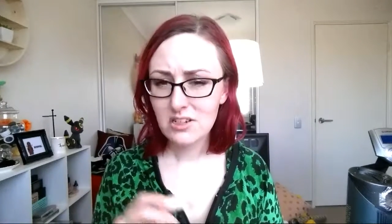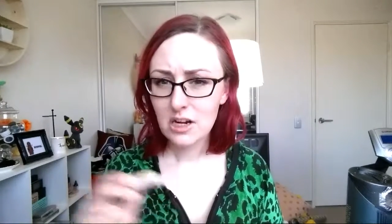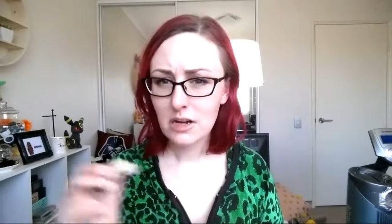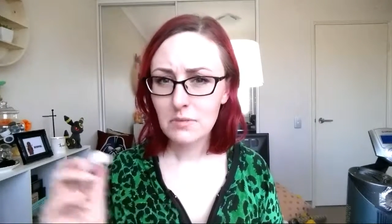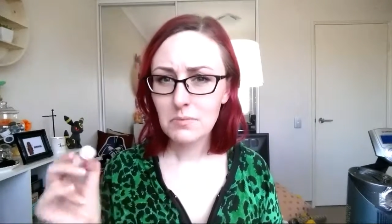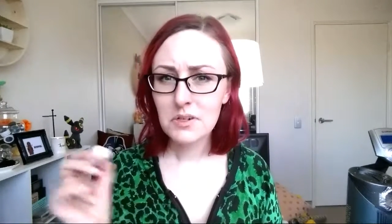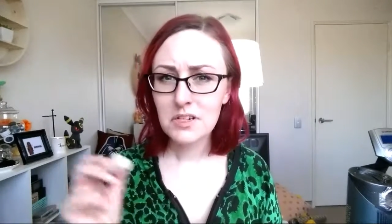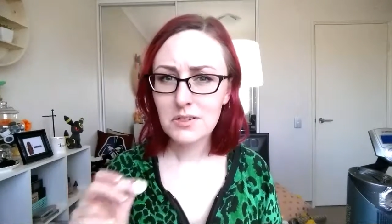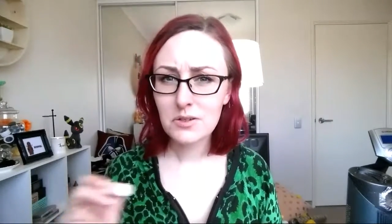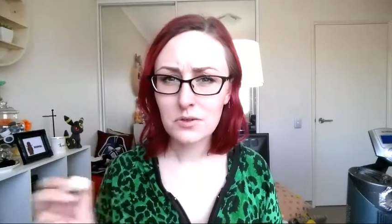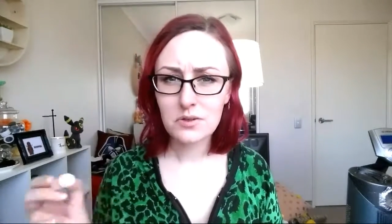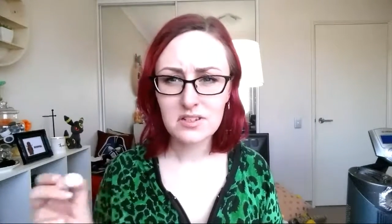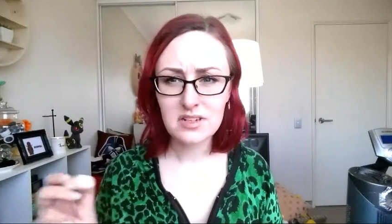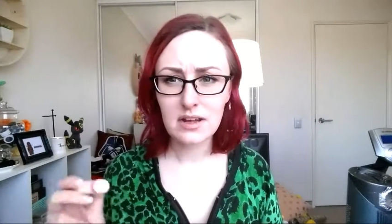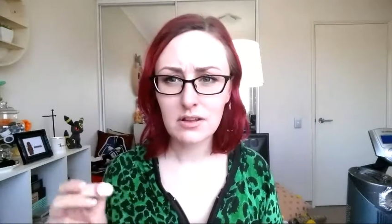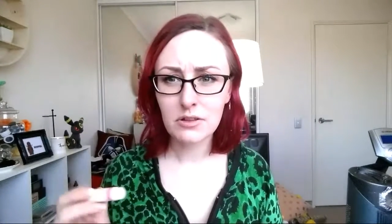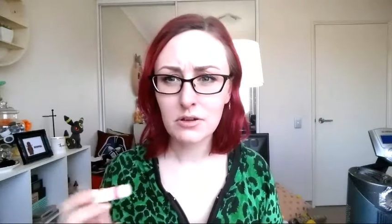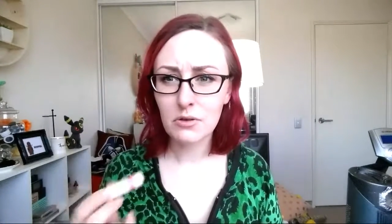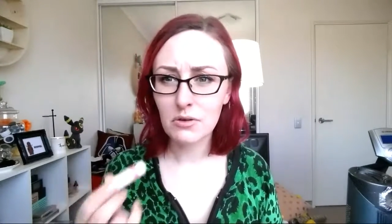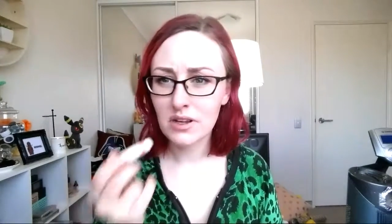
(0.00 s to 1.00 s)
Japanese or
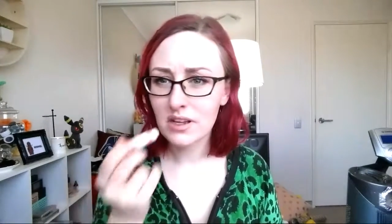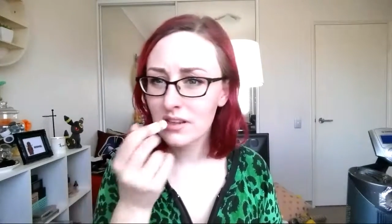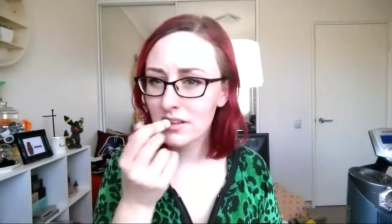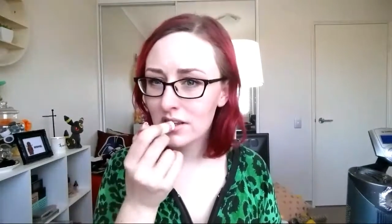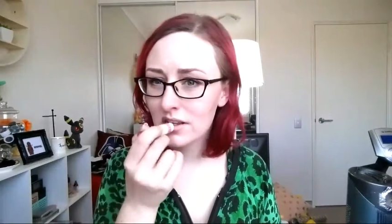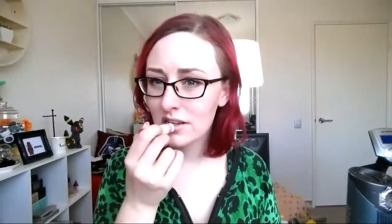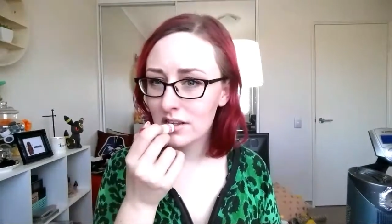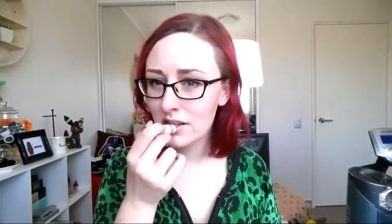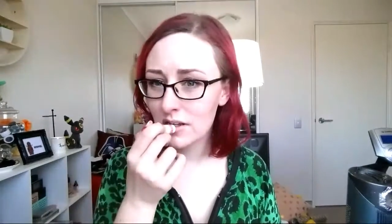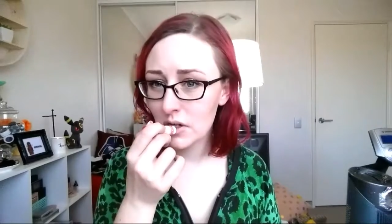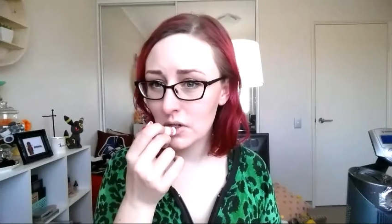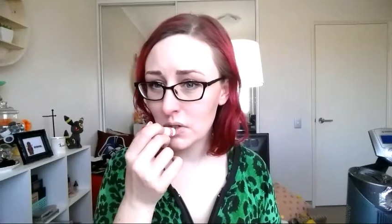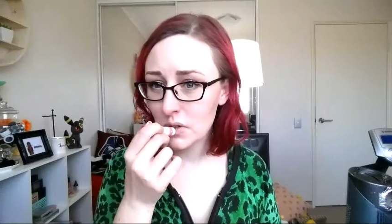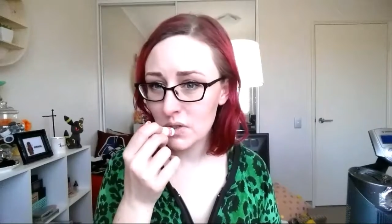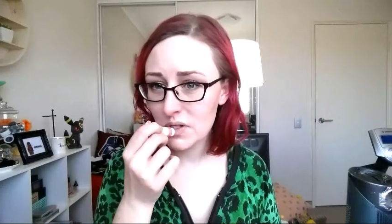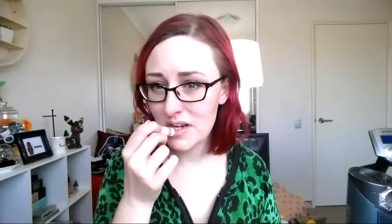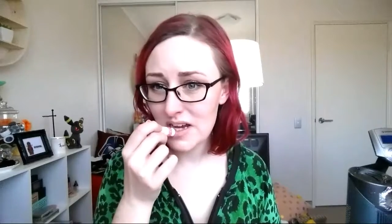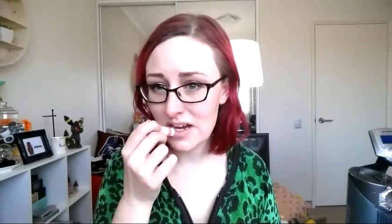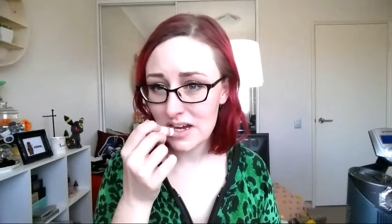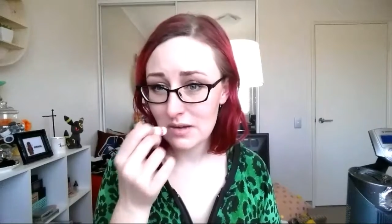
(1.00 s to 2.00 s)
South Korean. They're
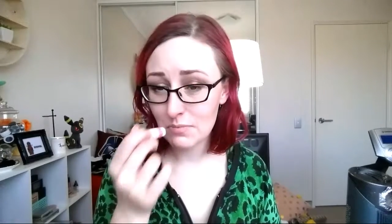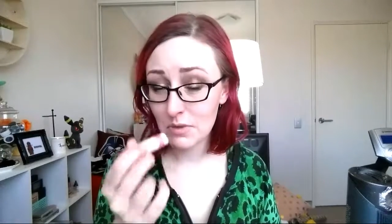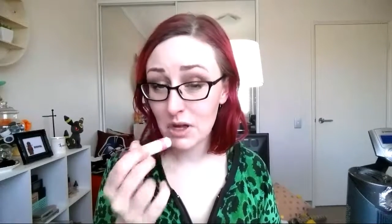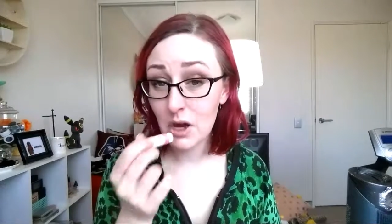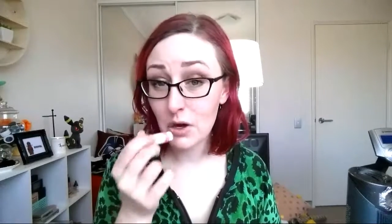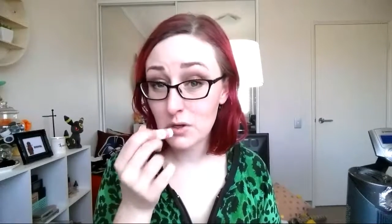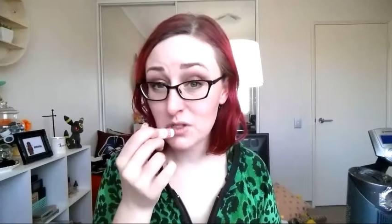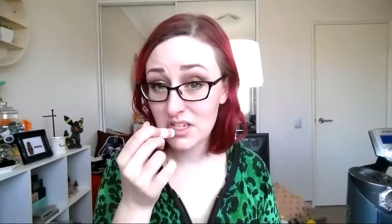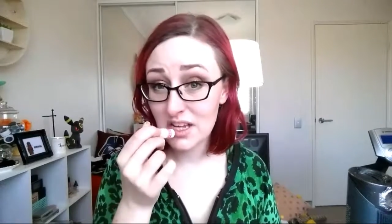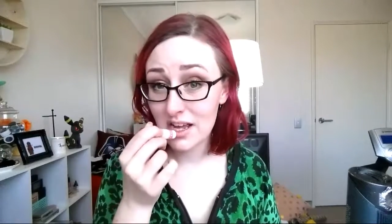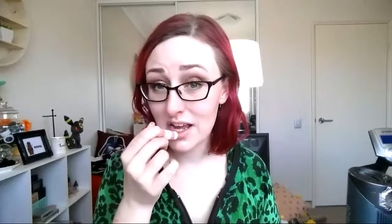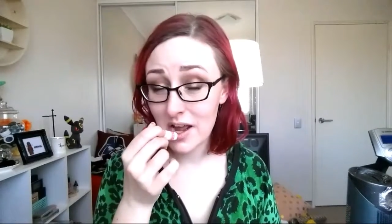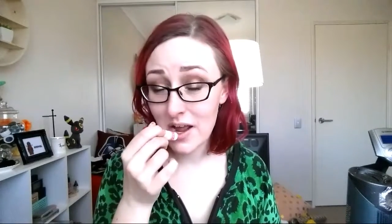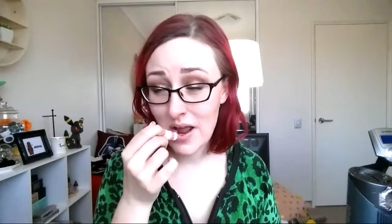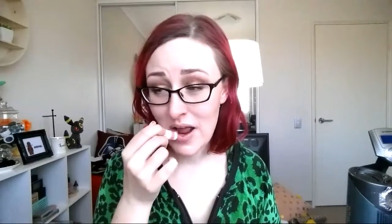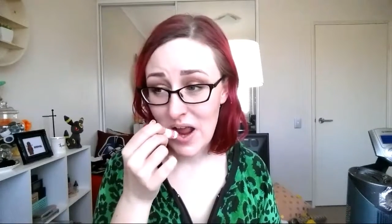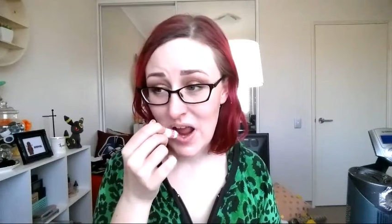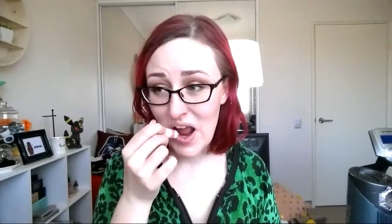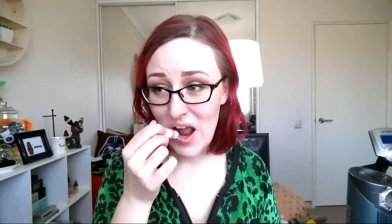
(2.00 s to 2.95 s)
called Kose.